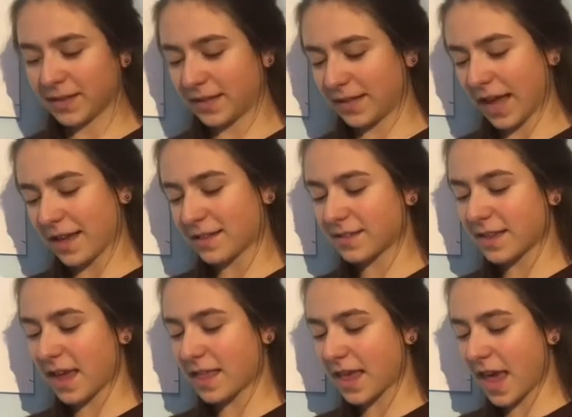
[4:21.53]
Yes.
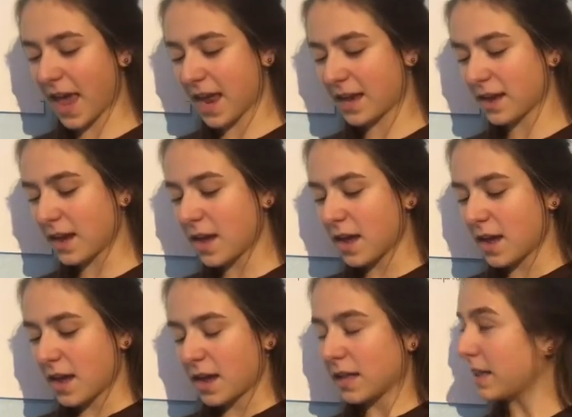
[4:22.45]
And then
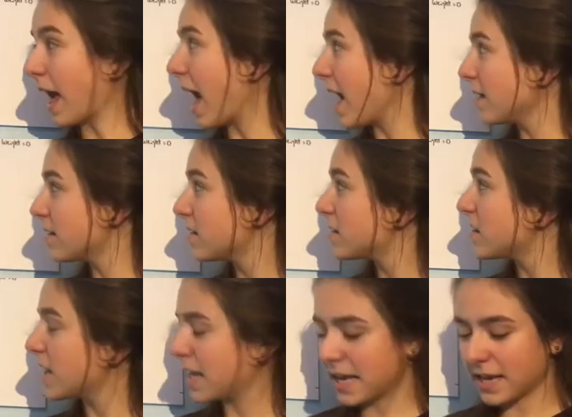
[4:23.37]
last
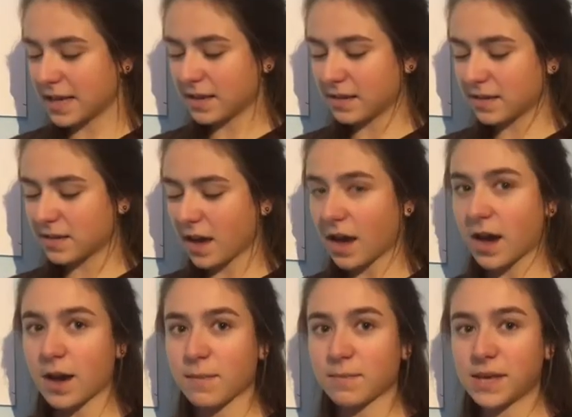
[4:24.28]
is
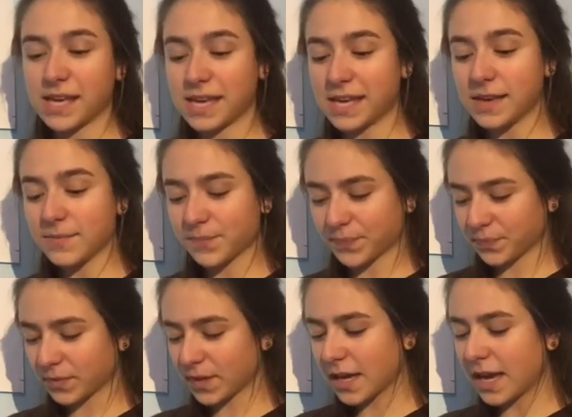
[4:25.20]
E.
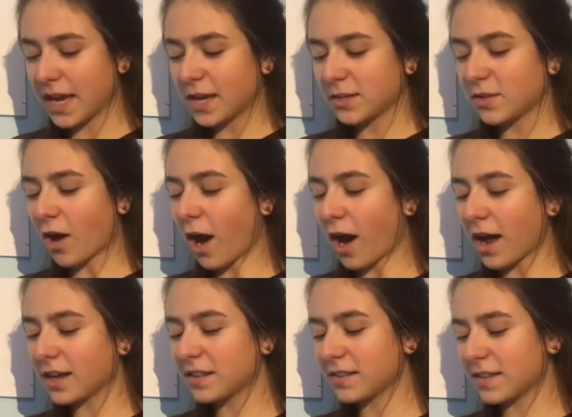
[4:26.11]

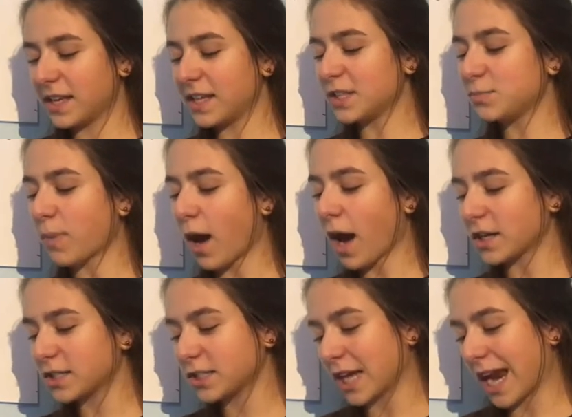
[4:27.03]
Toss each
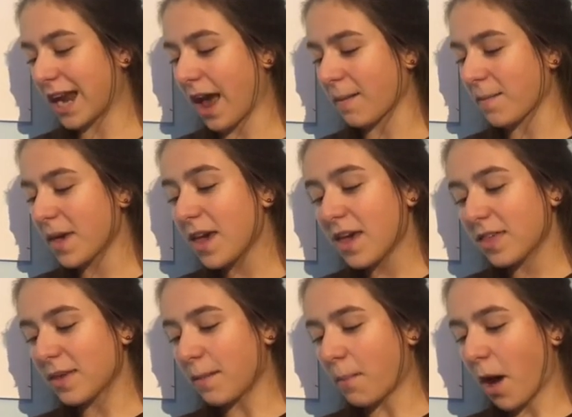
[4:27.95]
box straight up.
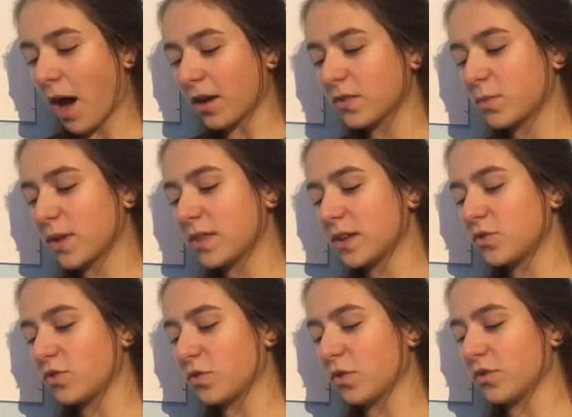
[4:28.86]
The box with the
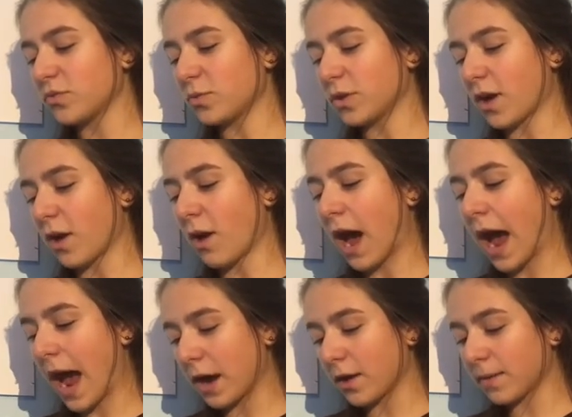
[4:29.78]
tools will go
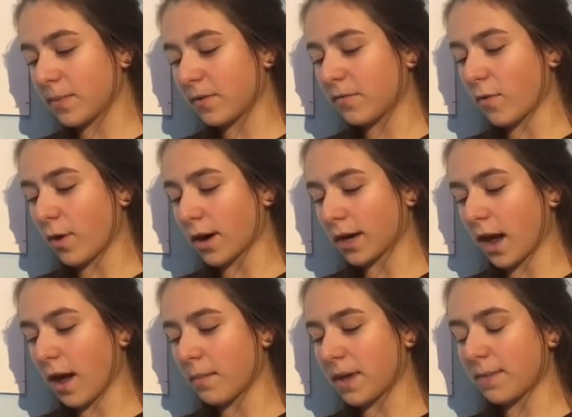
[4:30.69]
higher before
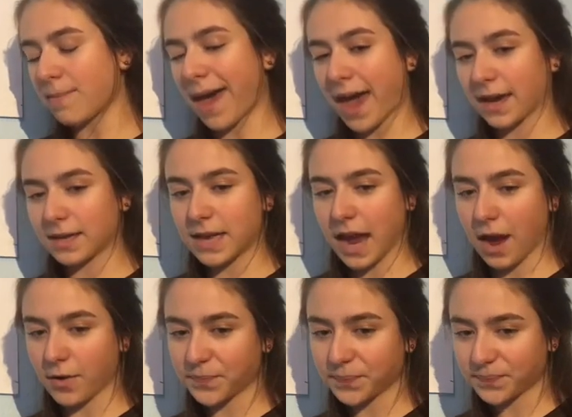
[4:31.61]
coming back down.